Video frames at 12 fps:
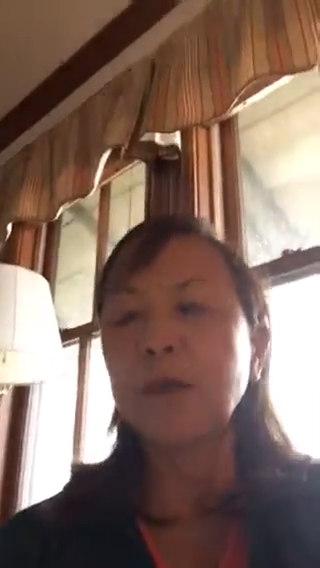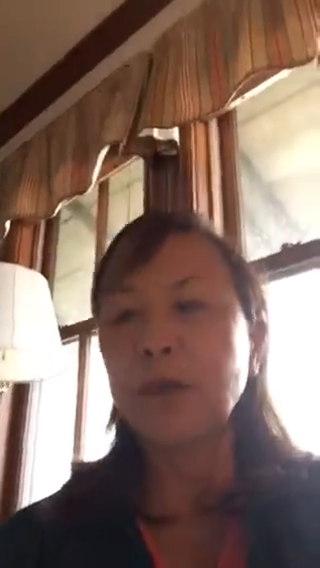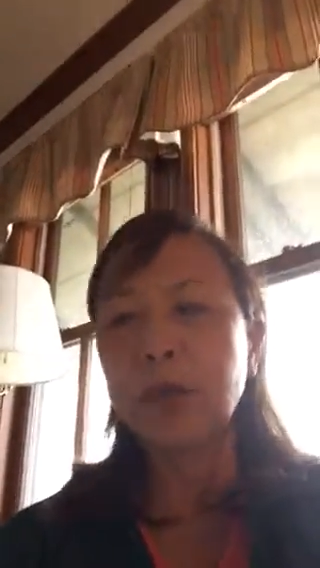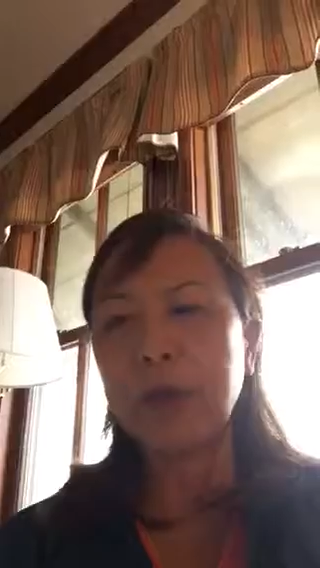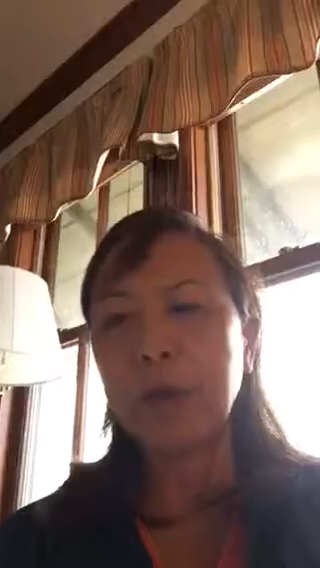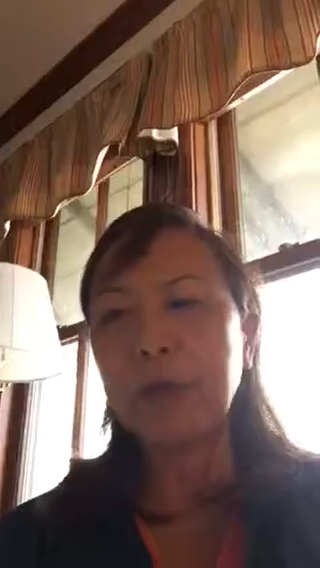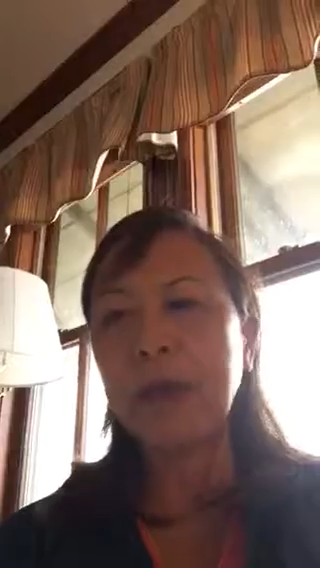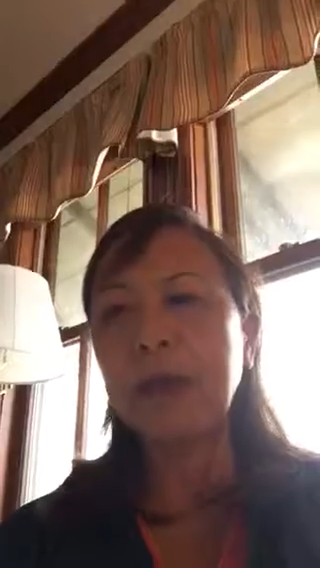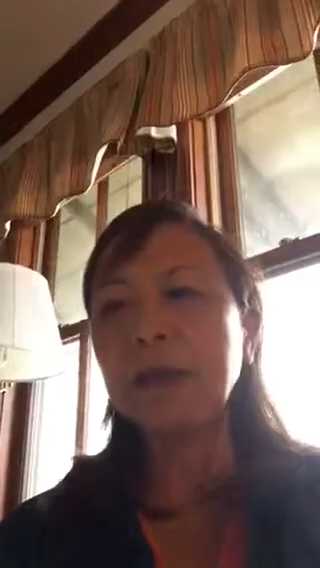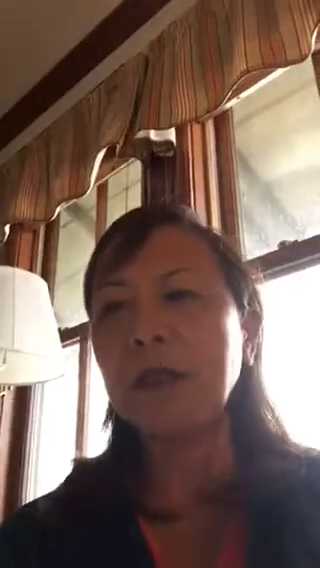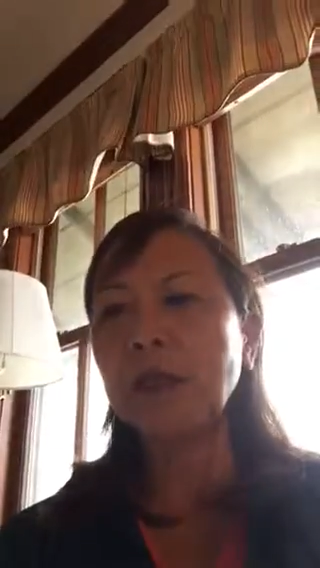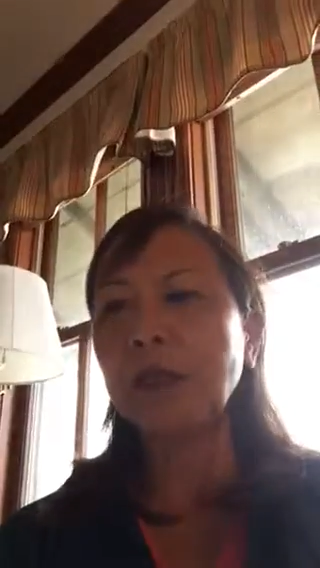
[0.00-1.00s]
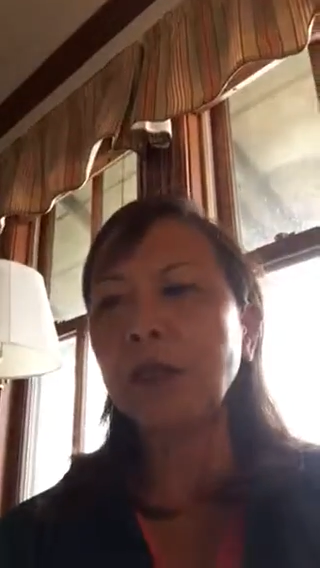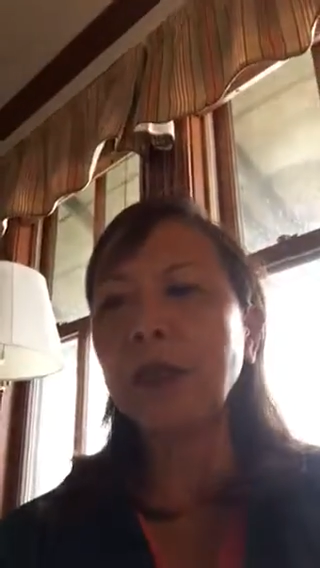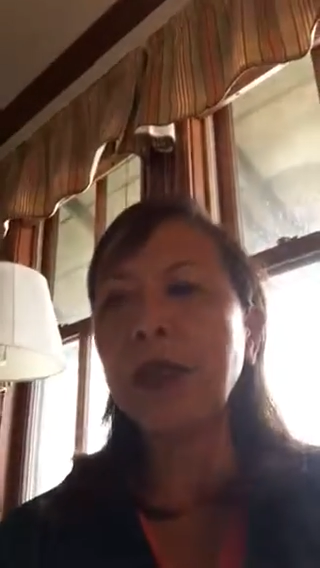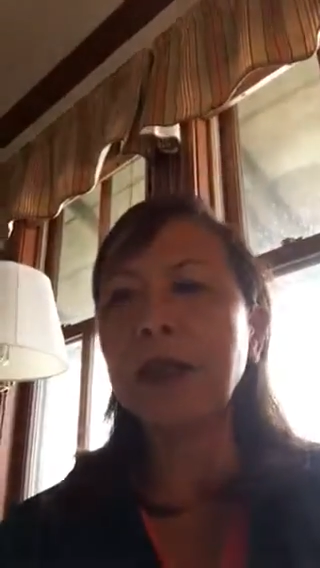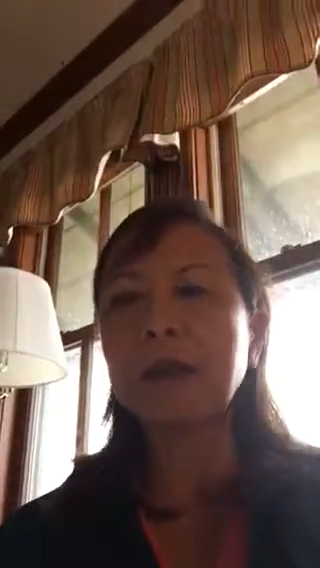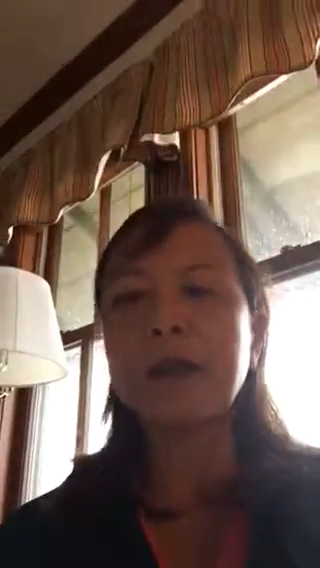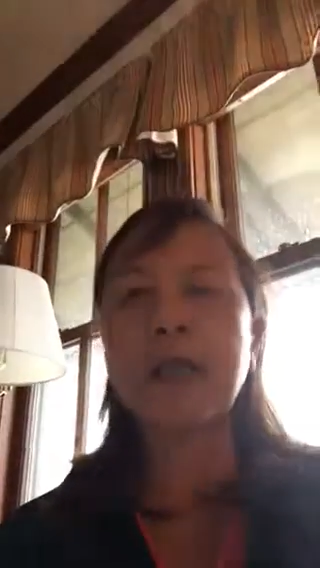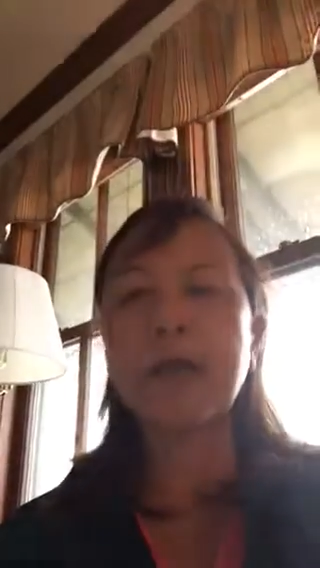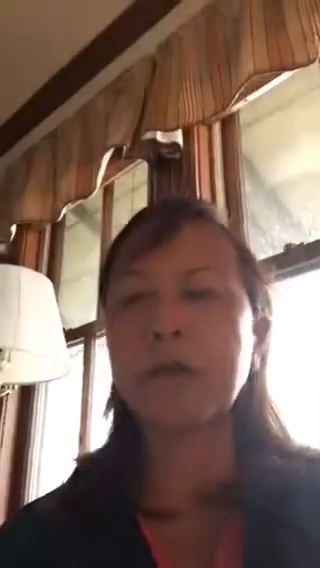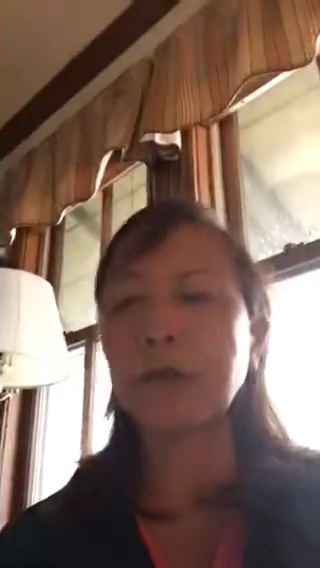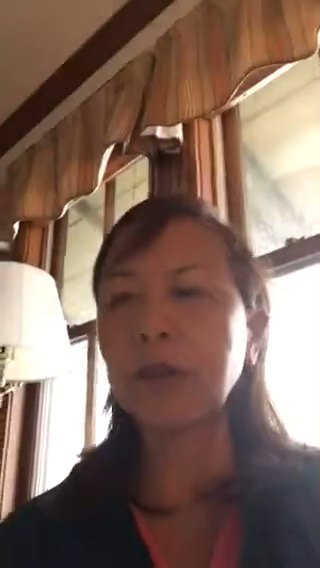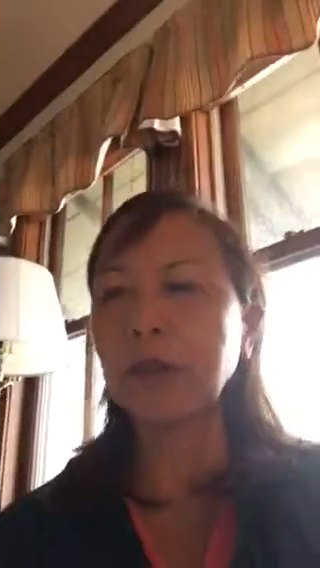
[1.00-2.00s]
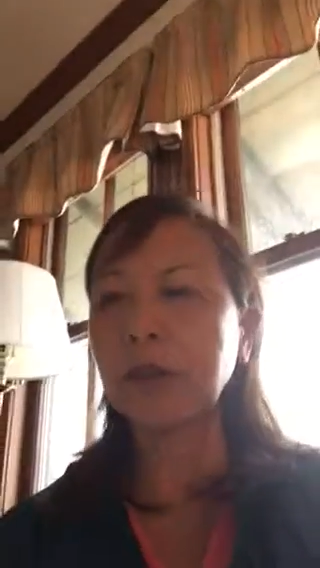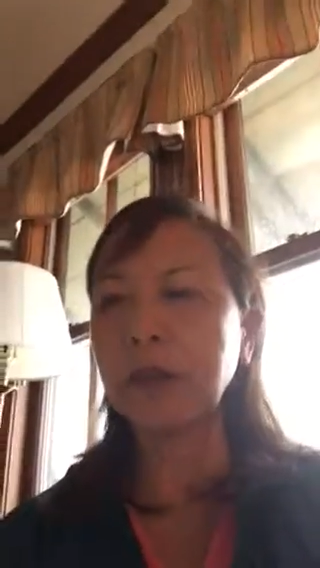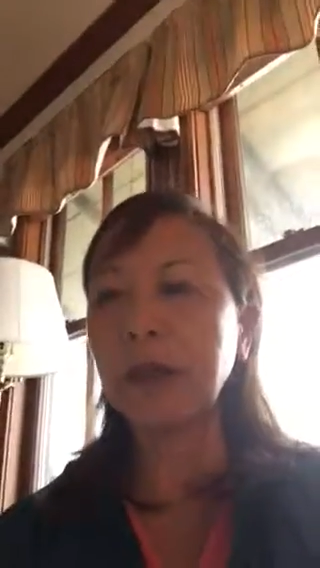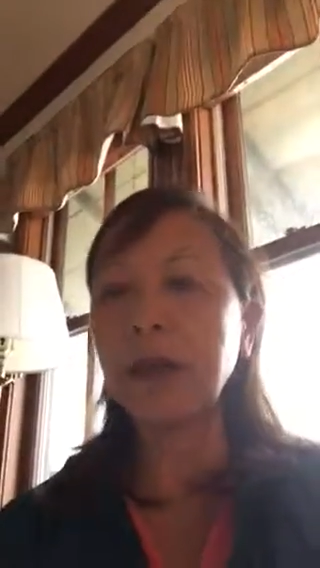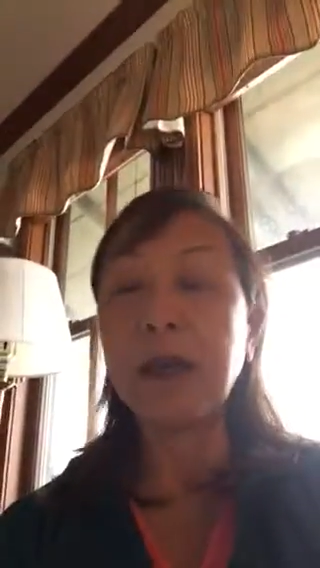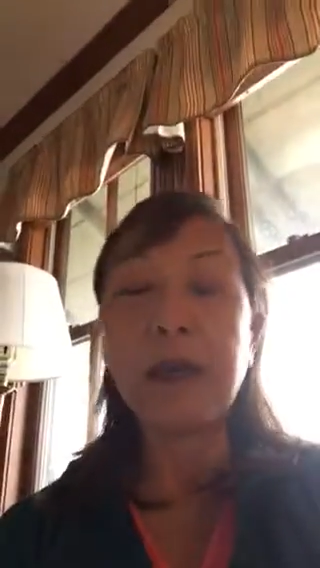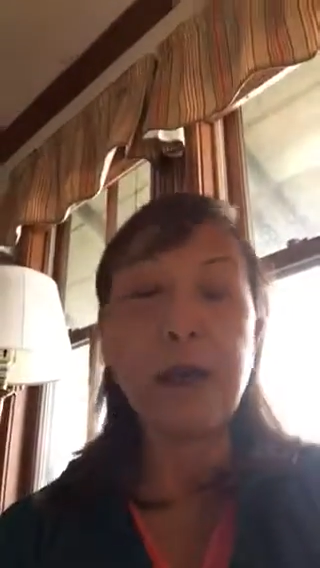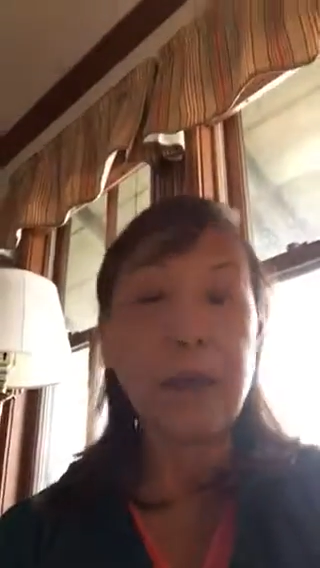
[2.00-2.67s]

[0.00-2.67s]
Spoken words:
trip in the Yukon Territory,